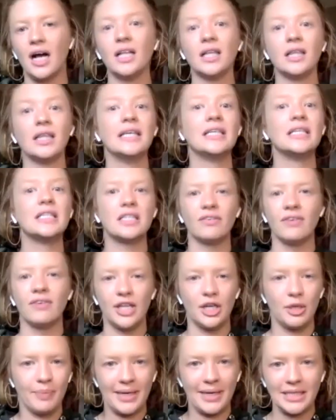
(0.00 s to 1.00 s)
a list of
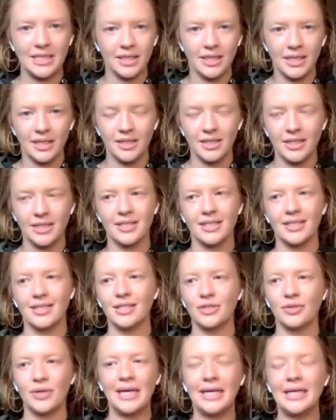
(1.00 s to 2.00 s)
other mental
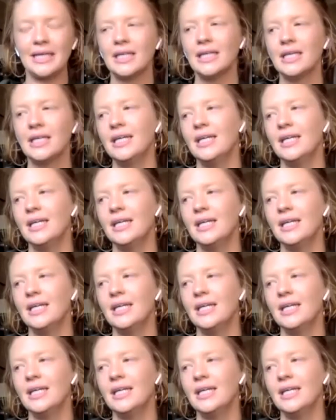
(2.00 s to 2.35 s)
illnesses, right?